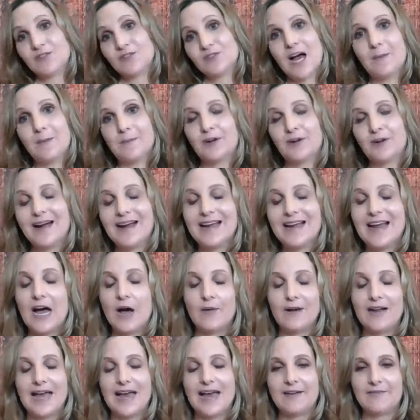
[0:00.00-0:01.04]
topic right
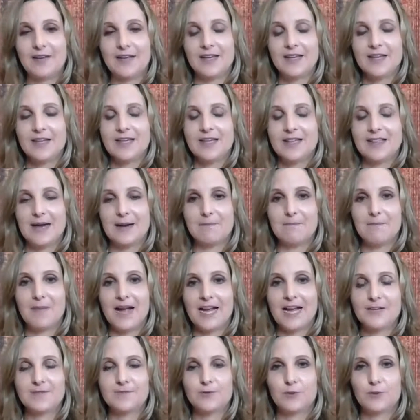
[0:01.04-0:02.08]
now, and having that
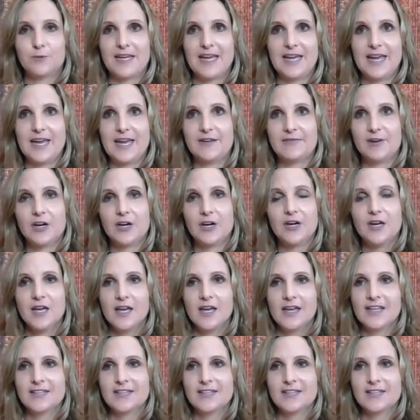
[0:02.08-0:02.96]
mindful behavior.